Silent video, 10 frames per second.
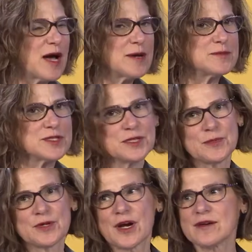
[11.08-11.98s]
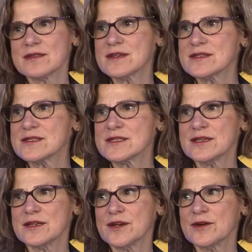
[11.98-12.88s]
I'm Gina Burkhardt, the
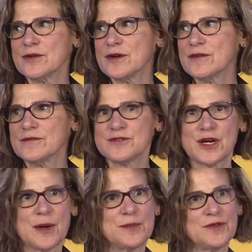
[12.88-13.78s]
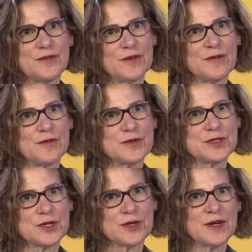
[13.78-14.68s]
CEO of Jobs for the
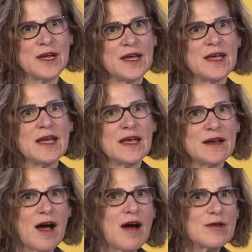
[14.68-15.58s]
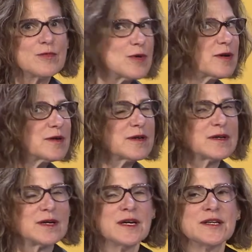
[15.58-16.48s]
Future, and our work
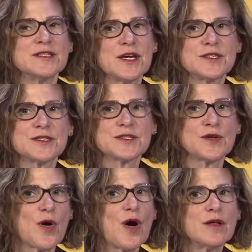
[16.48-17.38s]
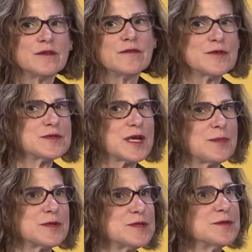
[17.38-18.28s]
touches all of those
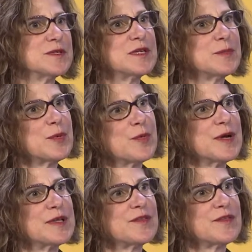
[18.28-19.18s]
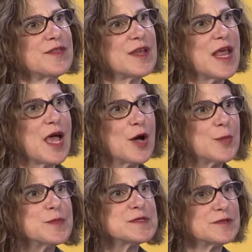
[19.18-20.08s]
opportunity points that
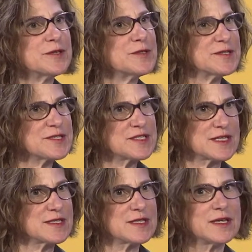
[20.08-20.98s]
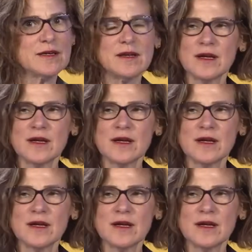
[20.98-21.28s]
helps learners succeed